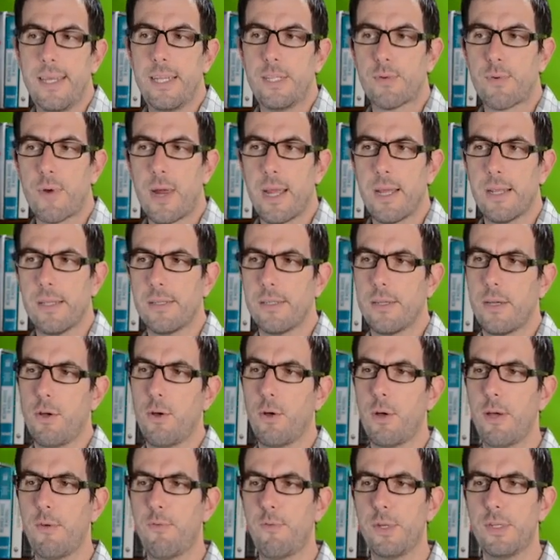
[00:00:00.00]
it's right.
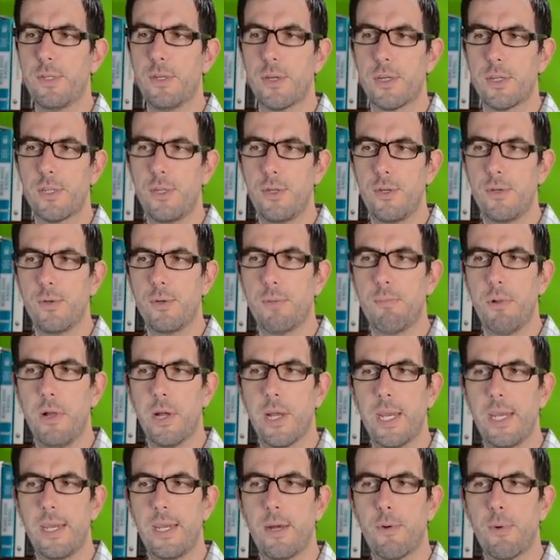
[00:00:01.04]
So if we took 2 and
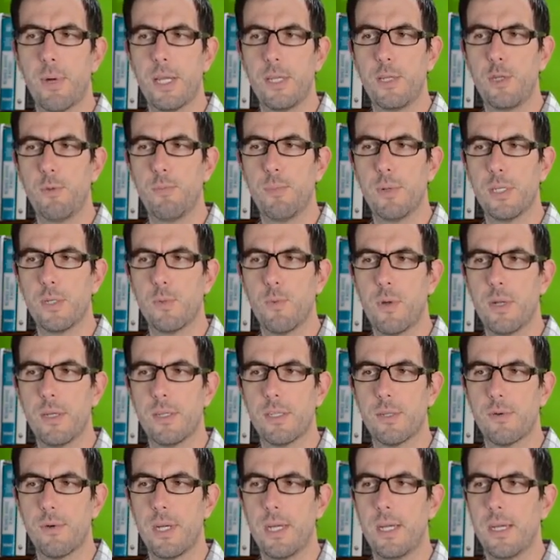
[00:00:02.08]
plug it in here, we get 2 plus 1
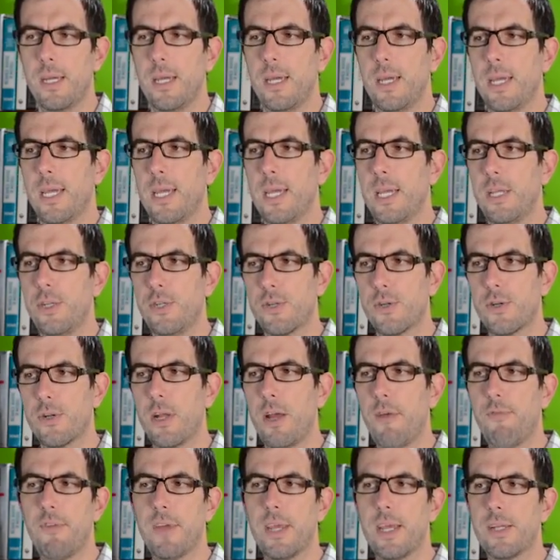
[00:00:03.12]
is 3. And sure
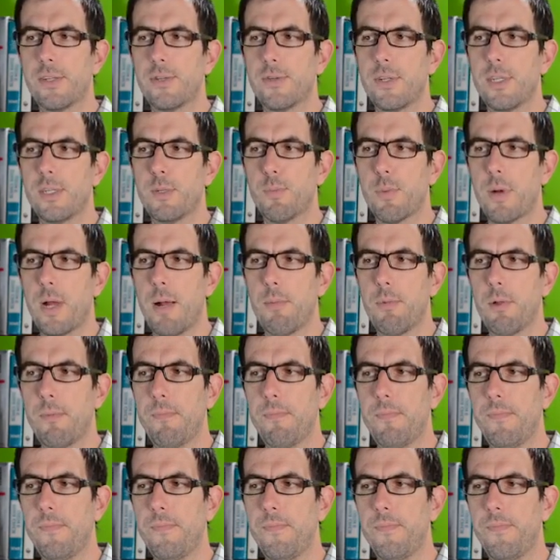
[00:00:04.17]
enough, the answer to this
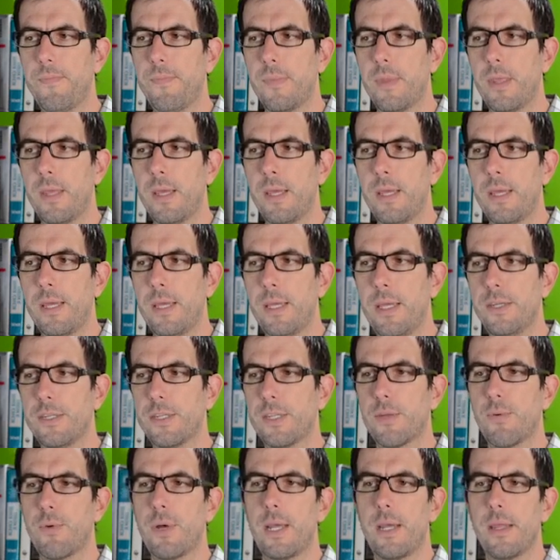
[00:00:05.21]
problem
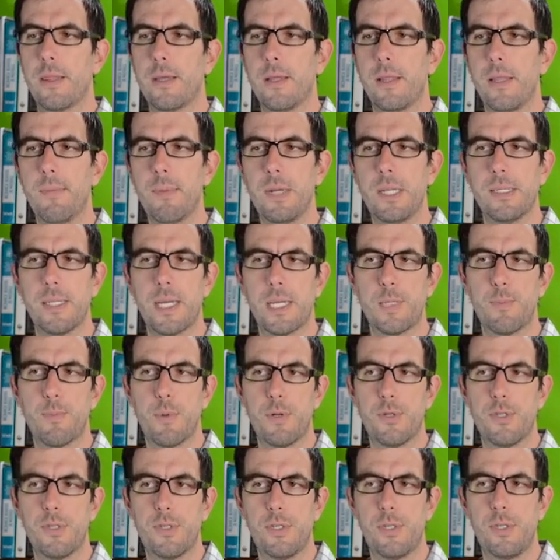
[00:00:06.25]
is 3. The limit as x
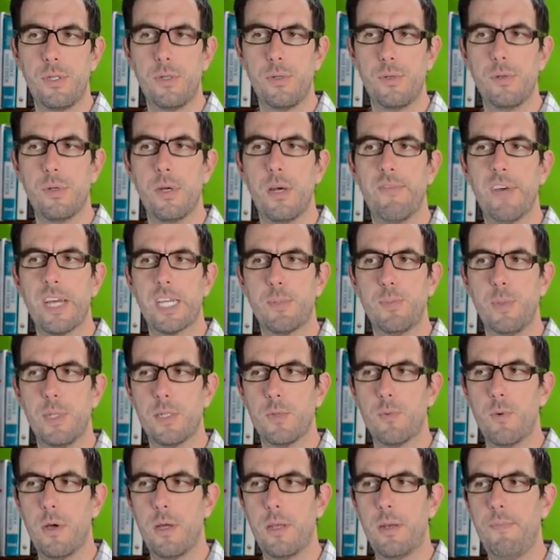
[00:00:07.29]
approaches 2 of x
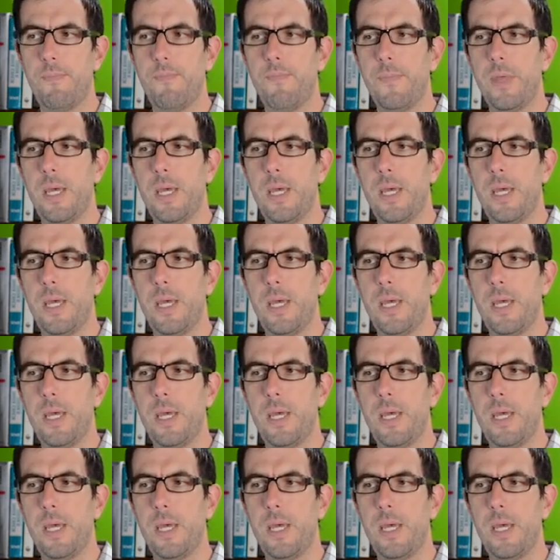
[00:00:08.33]
plus 1